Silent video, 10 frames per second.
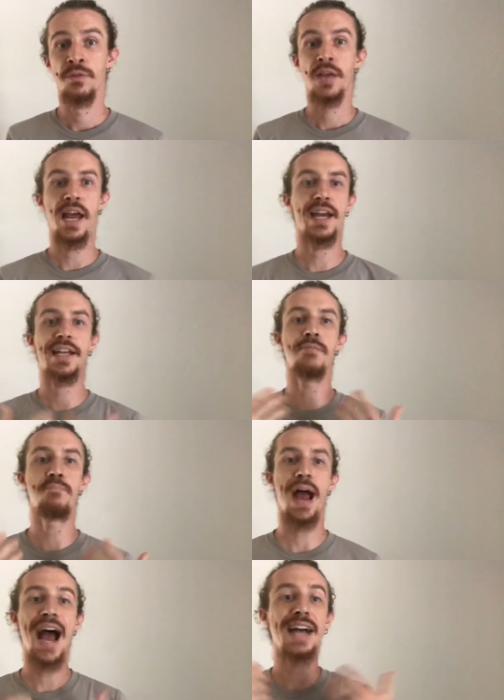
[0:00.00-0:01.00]
And I can
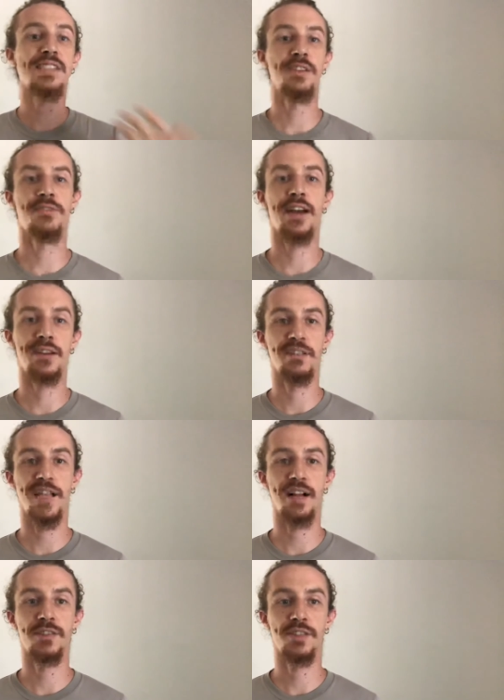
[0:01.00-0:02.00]
pass the final
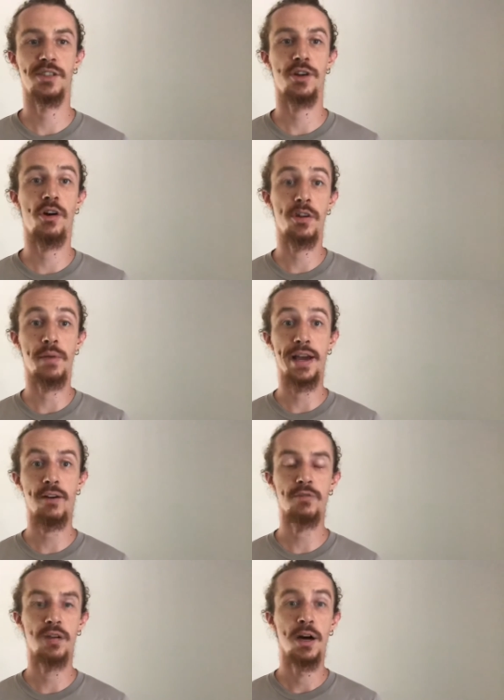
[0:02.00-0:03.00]
analysis on my
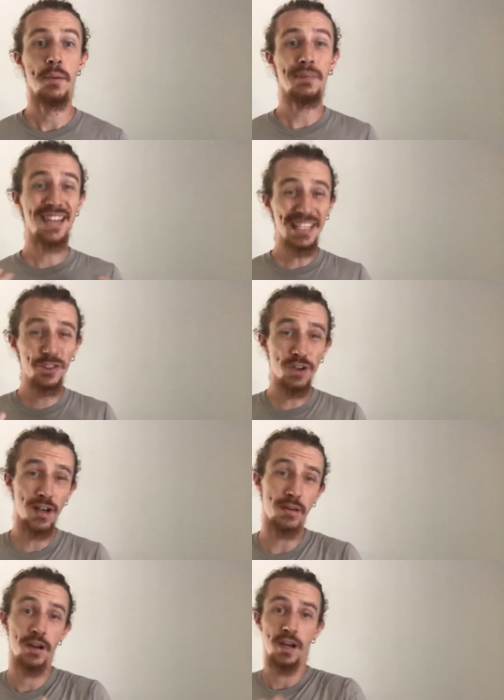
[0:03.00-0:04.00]
own. But that took
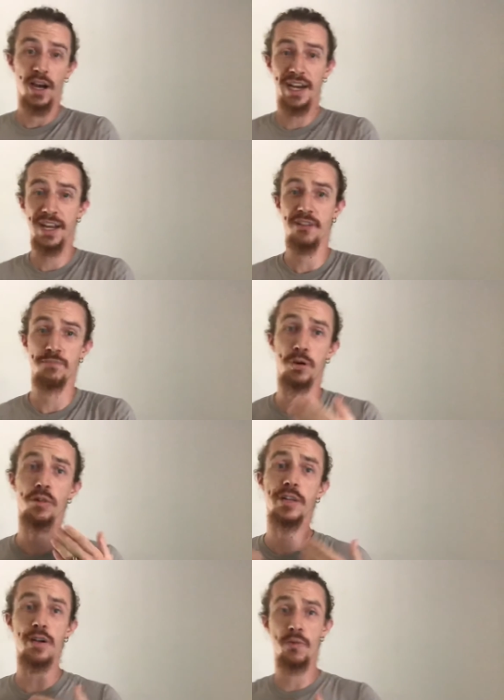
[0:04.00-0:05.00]
a kind of
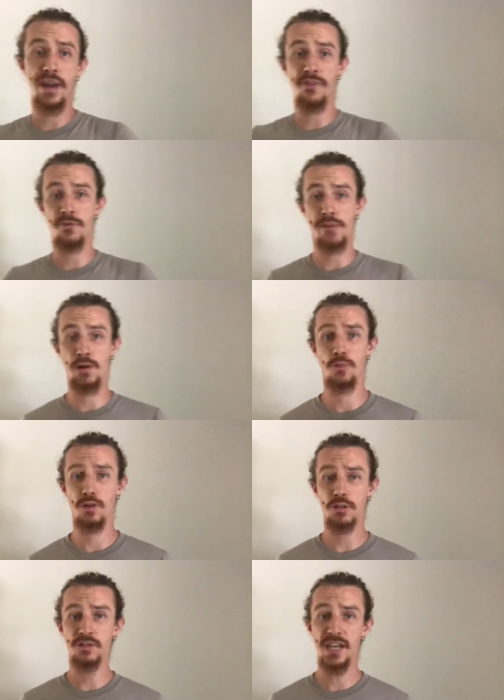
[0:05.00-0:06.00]
pulling away from my
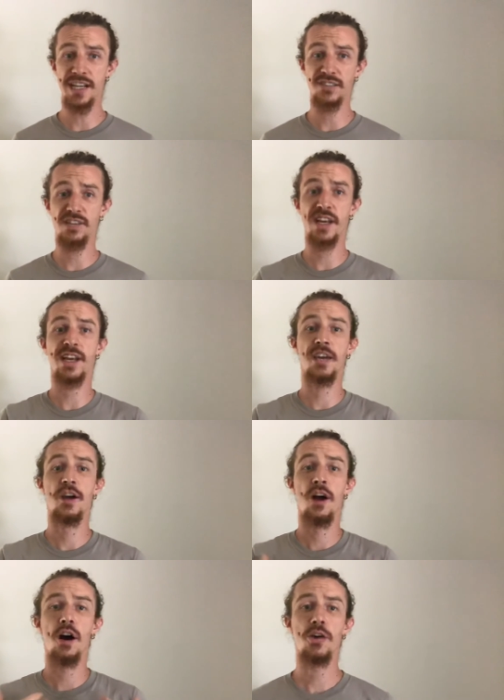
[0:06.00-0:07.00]
world and saying,
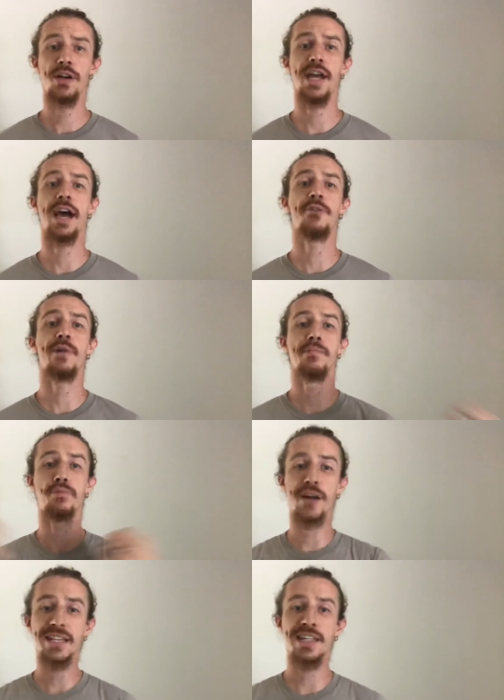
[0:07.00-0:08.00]
okay, how do I
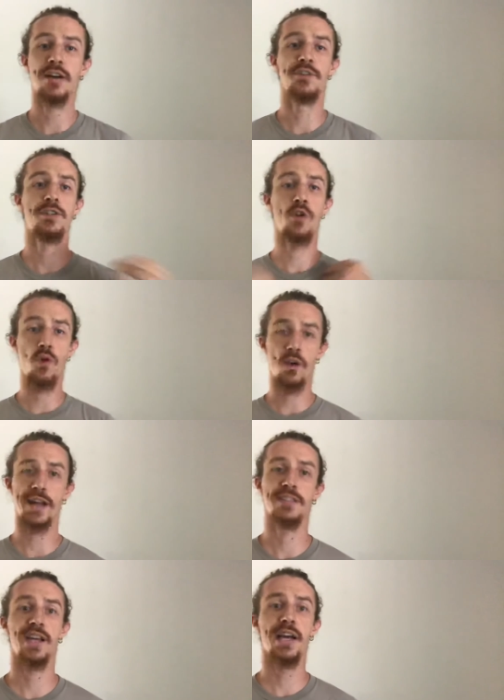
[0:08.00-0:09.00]
break down this core
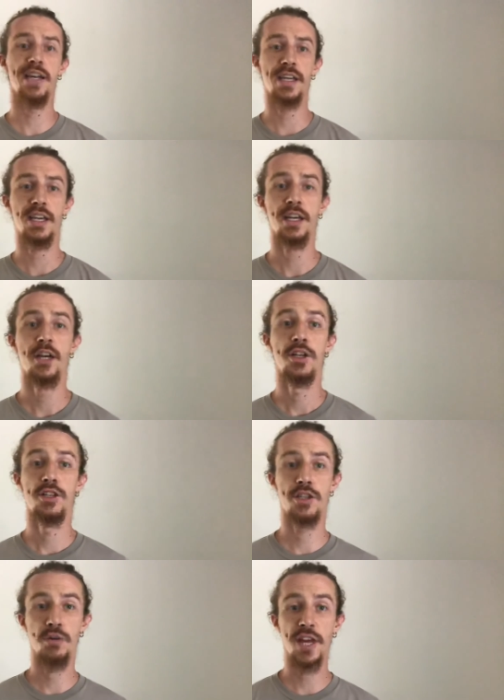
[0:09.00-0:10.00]
anxiety
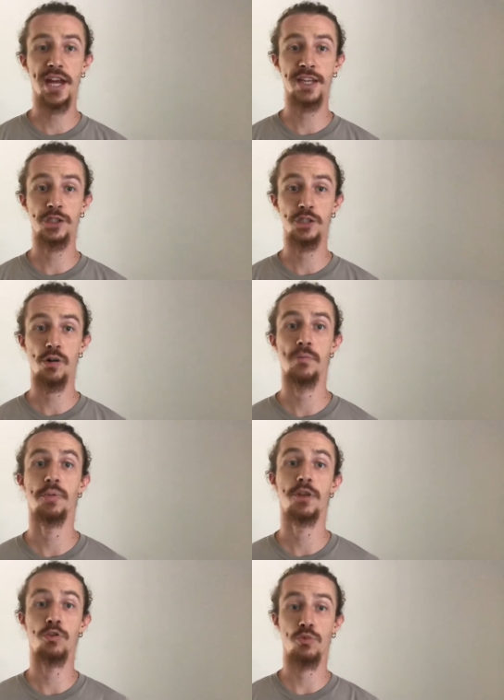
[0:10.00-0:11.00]
so that I can show up
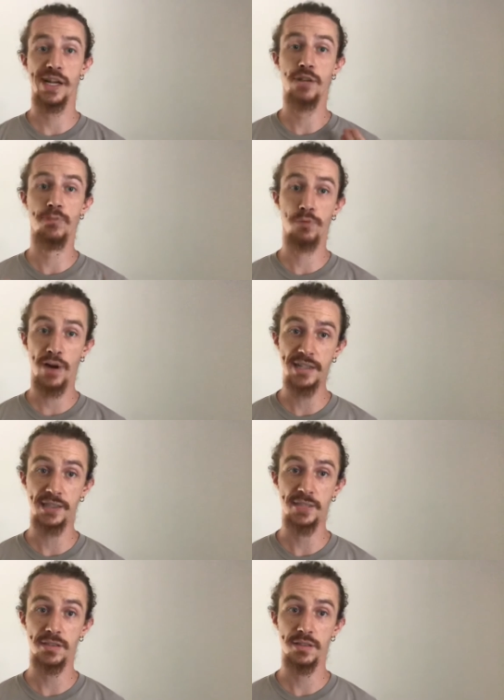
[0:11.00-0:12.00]
with greater
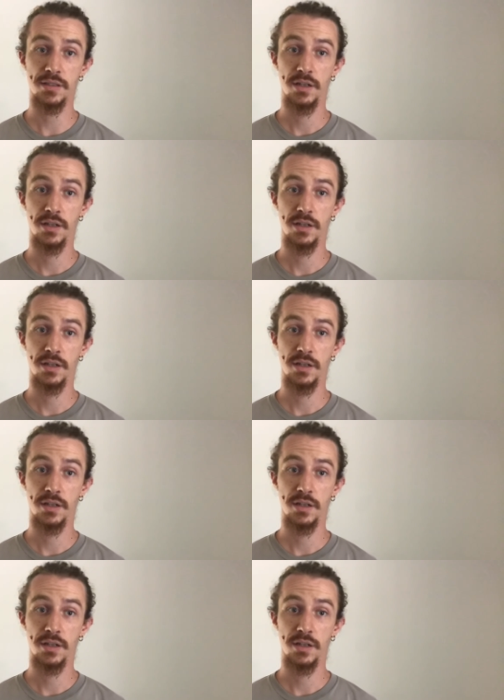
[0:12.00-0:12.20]
presence?